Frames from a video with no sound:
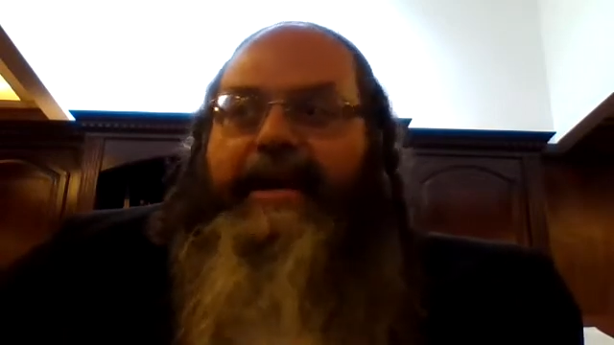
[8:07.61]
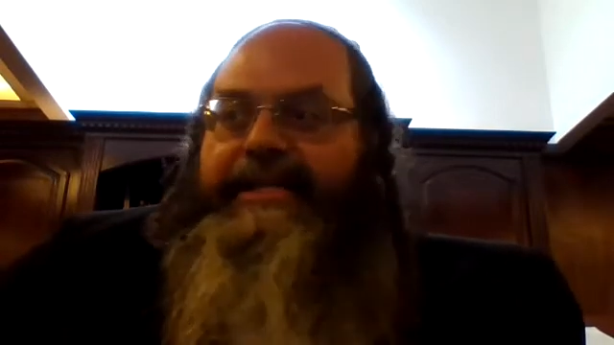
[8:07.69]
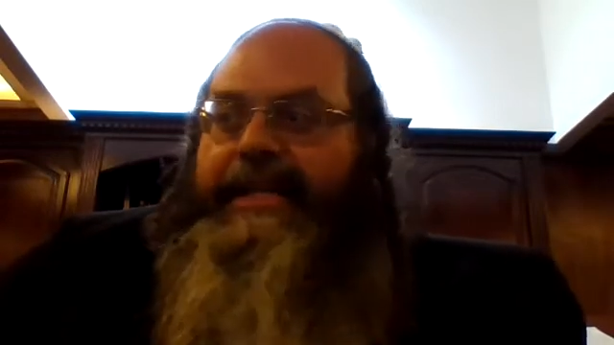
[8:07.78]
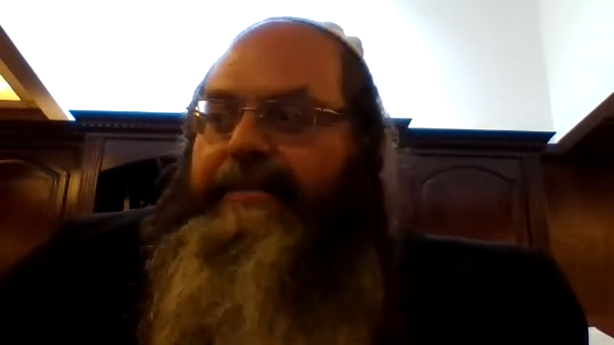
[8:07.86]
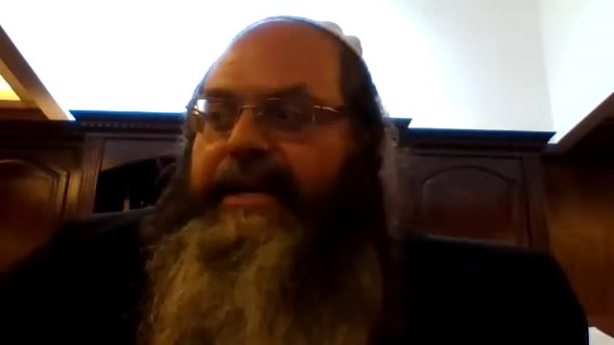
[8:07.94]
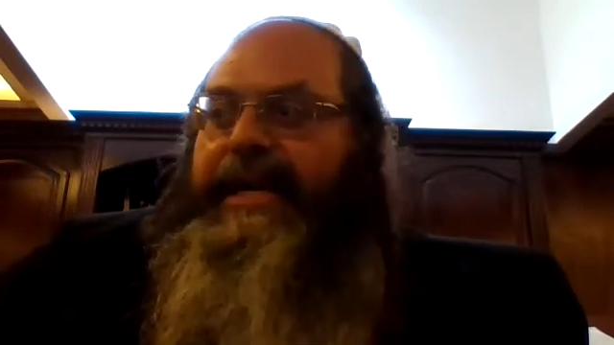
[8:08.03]

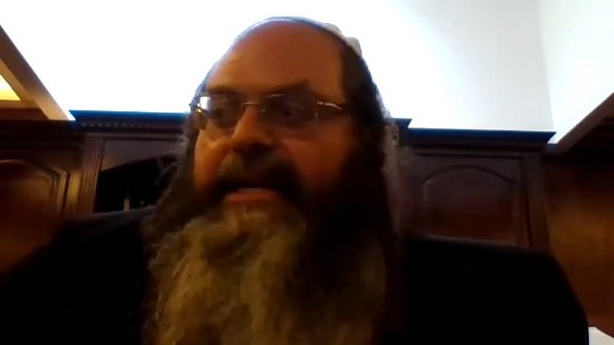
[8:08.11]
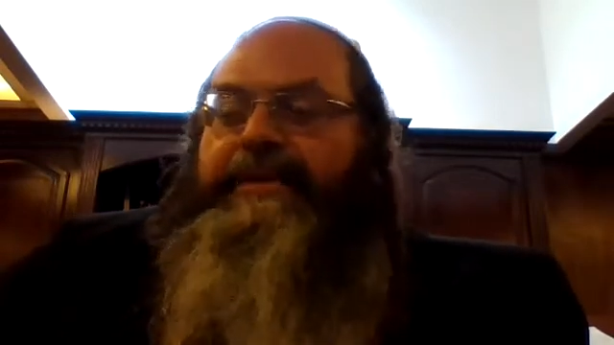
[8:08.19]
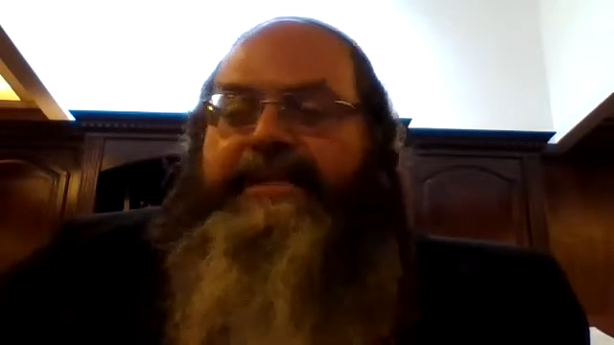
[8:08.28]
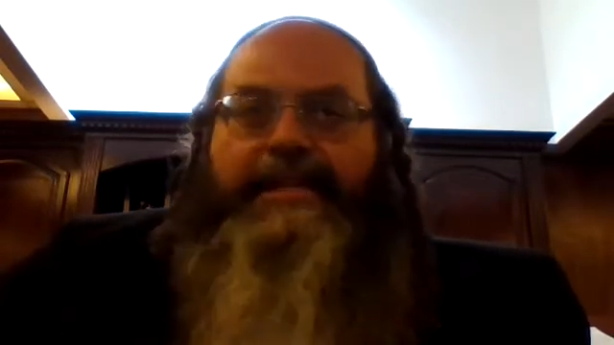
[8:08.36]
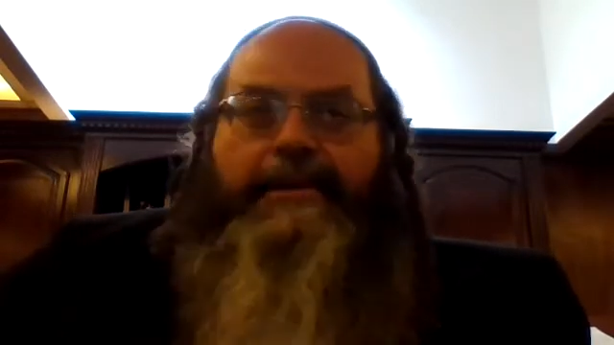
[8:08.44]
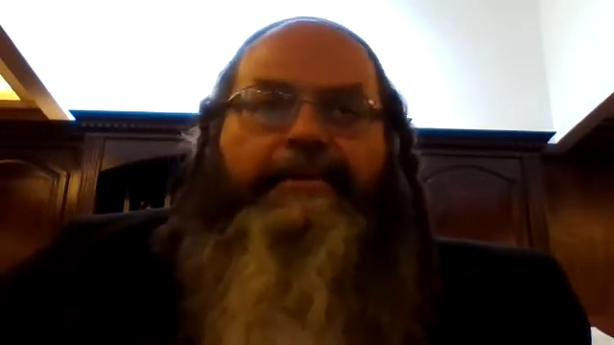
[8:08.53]
accepting
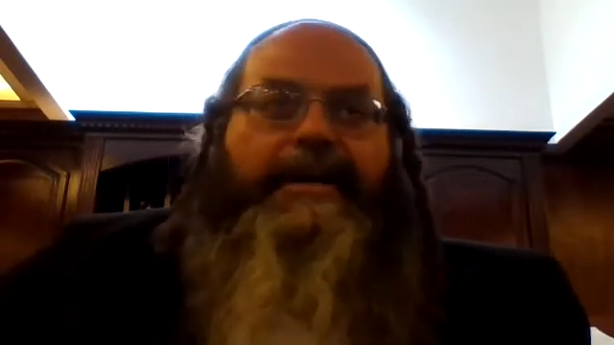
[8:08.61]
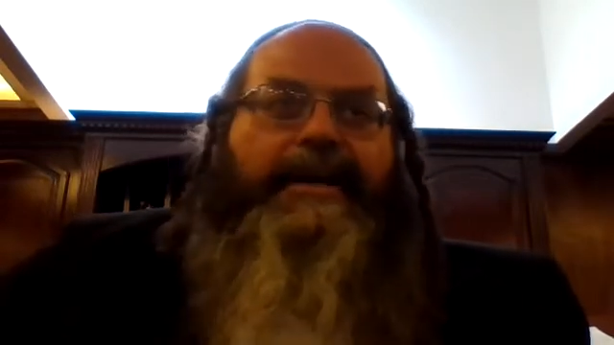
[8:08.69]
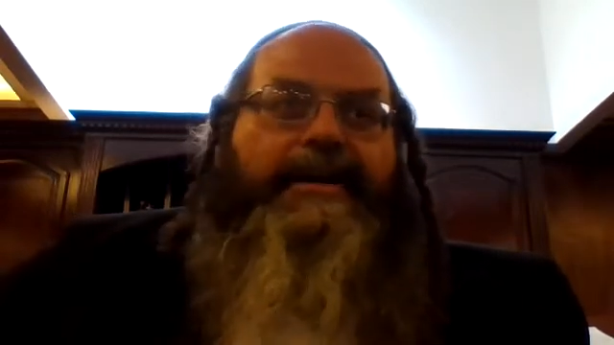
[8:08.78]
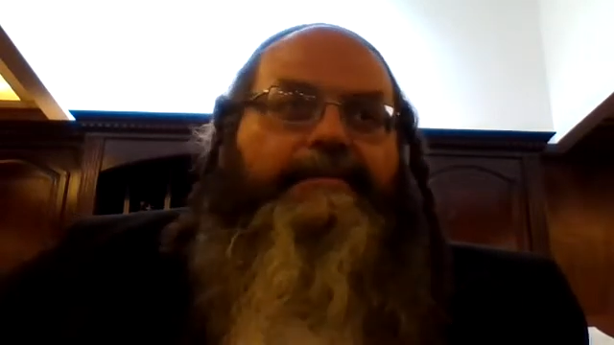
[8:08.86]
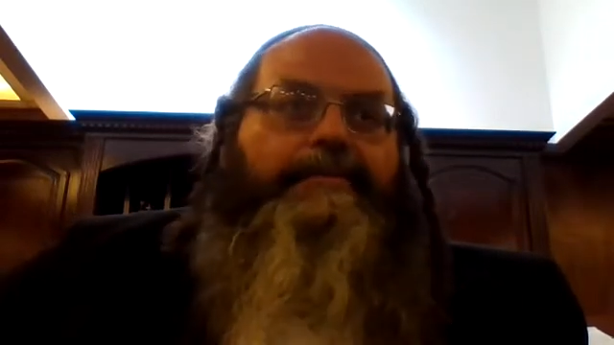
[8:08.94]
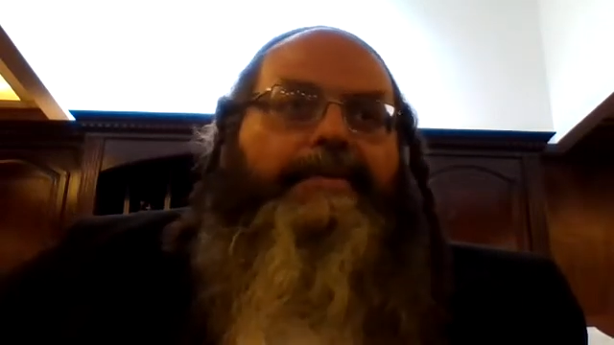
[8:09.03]
it
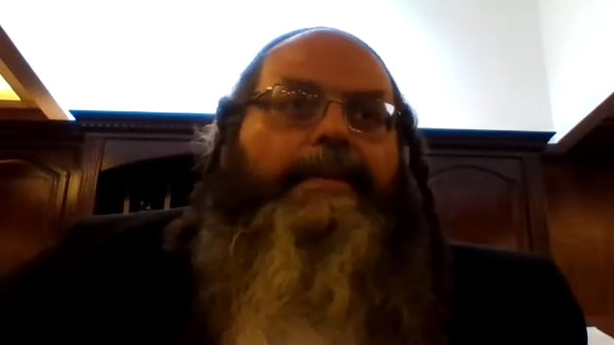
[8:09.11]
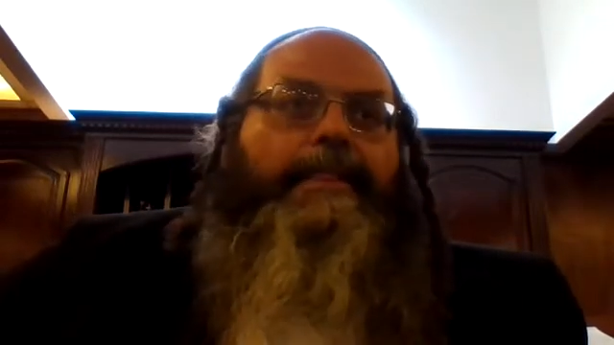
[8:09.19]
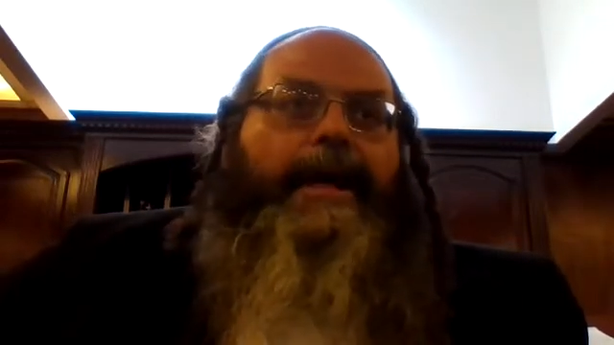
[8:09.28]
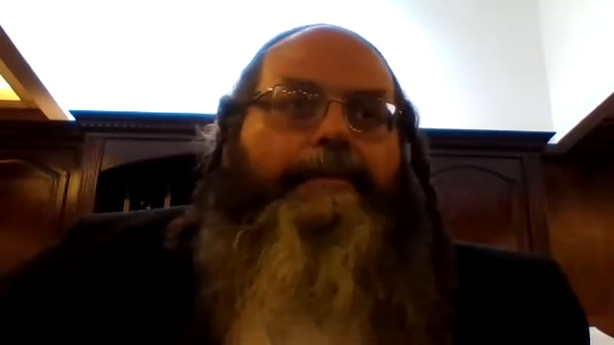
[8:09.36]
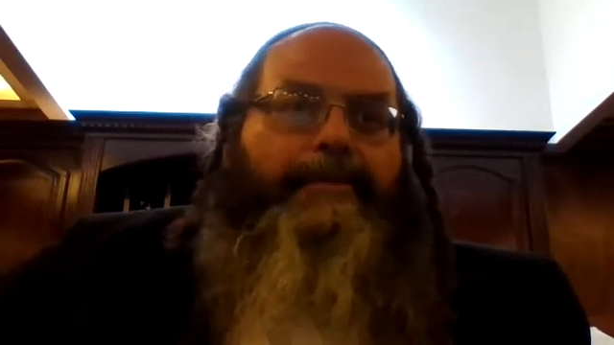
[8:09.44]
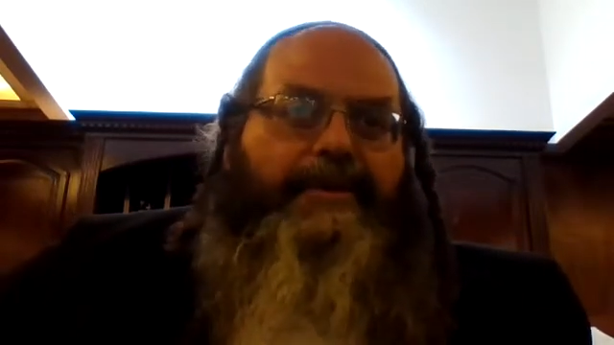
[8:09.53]
b'simcha,
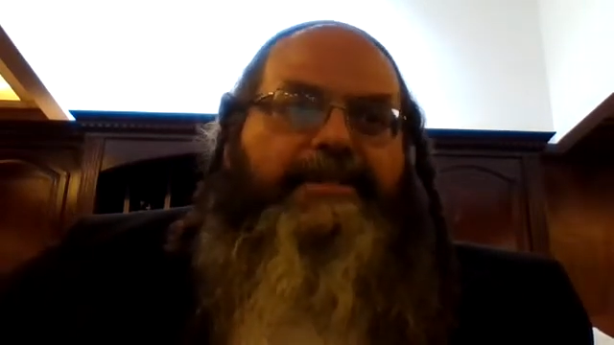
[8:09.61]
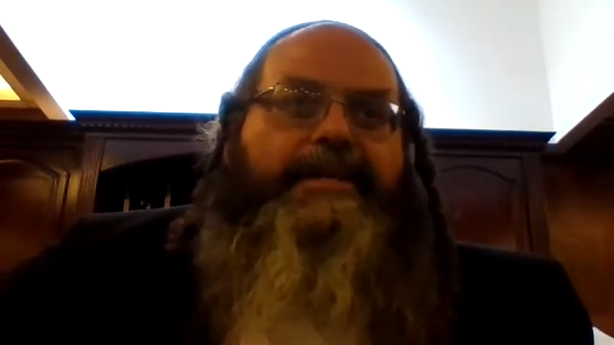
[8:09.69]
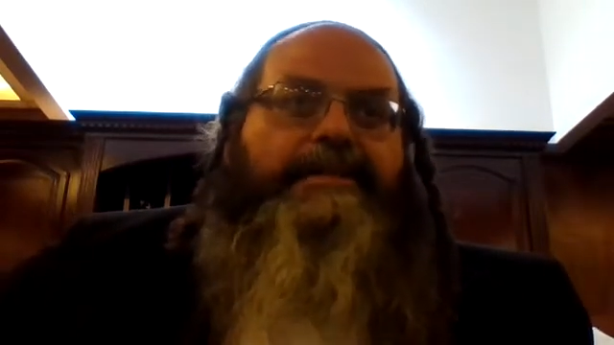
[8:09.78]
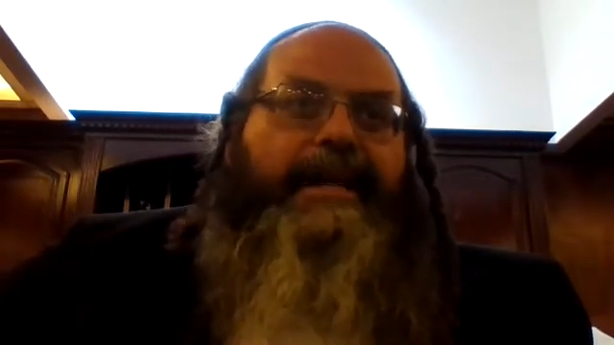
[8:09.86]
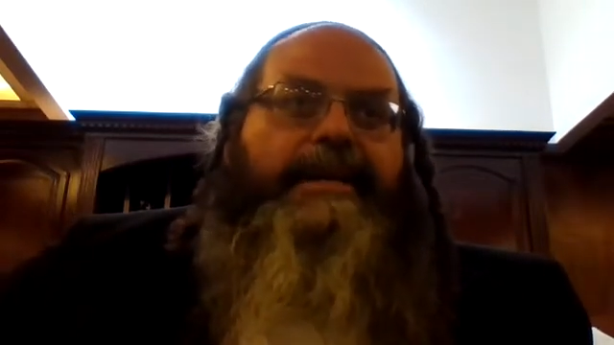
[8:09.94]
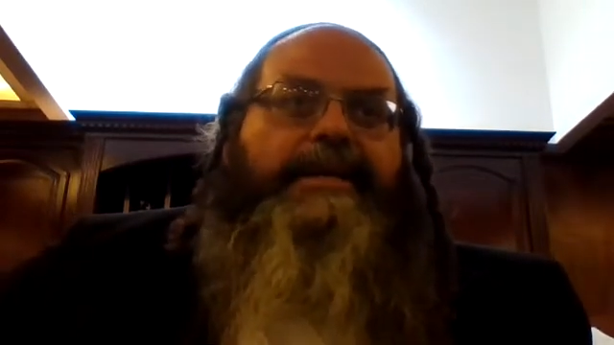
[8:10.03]
a
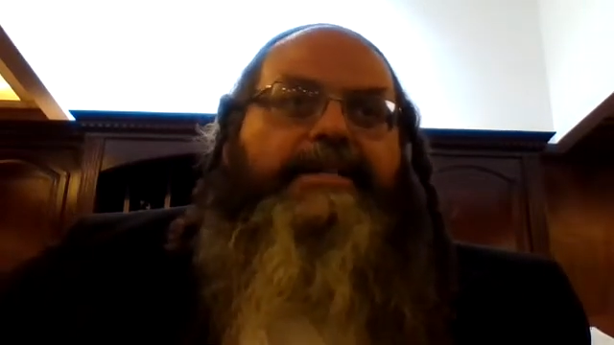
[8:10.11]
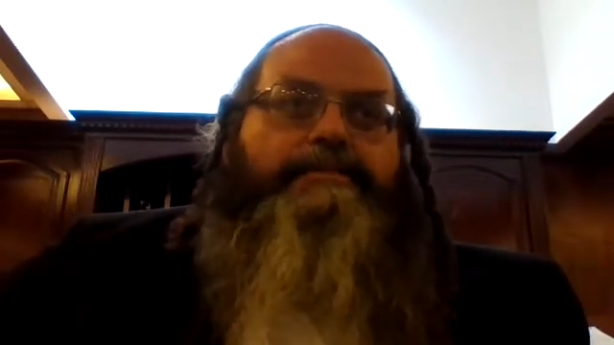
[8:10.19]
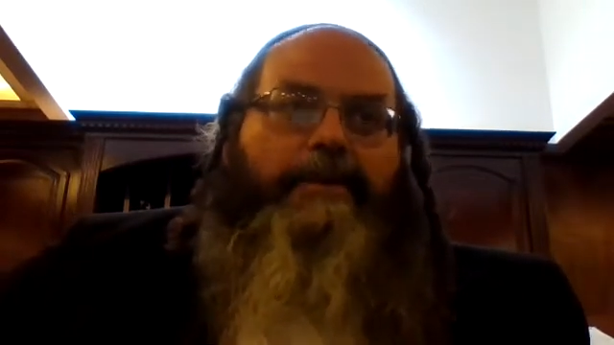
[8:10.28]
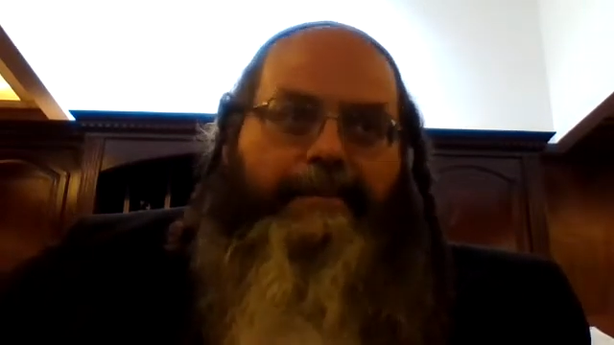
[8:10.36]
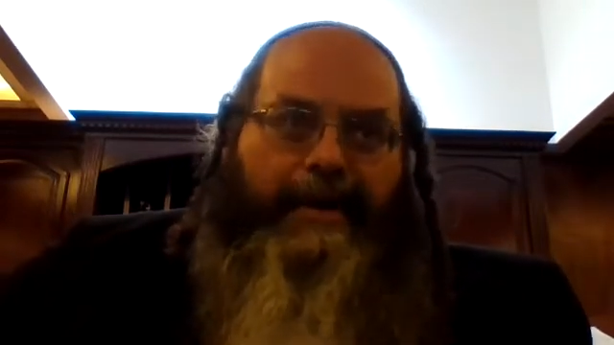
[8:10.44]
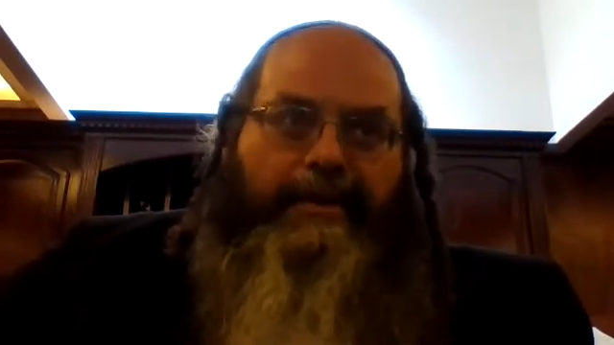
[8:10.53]
person then
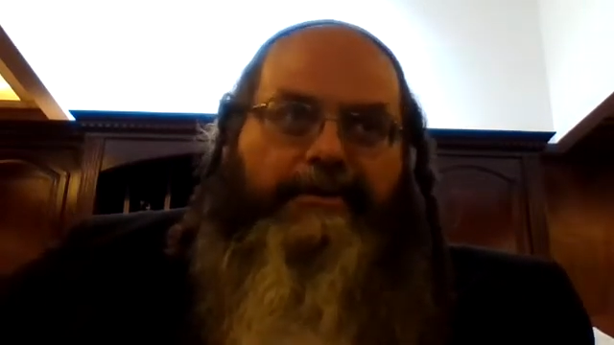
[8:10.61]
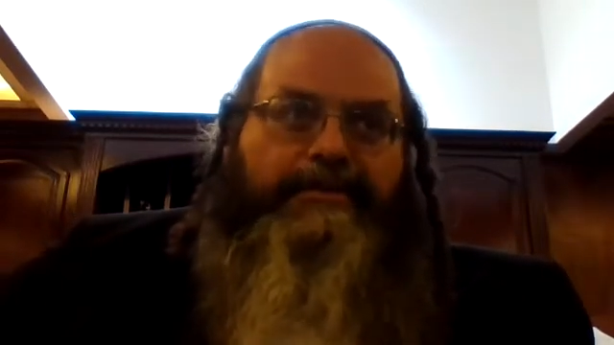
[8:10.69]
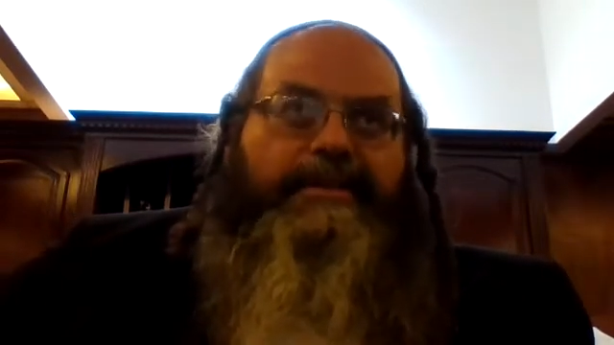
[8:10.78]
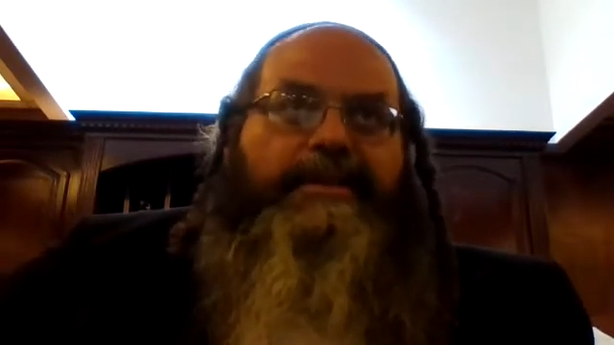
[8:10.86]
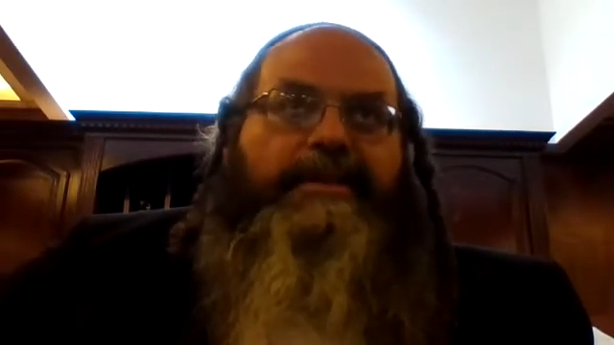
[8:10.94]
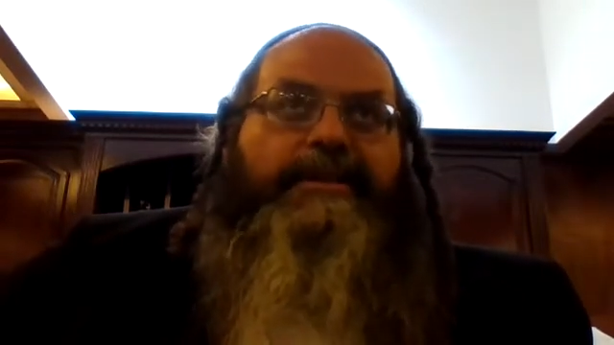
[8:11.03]
is propelled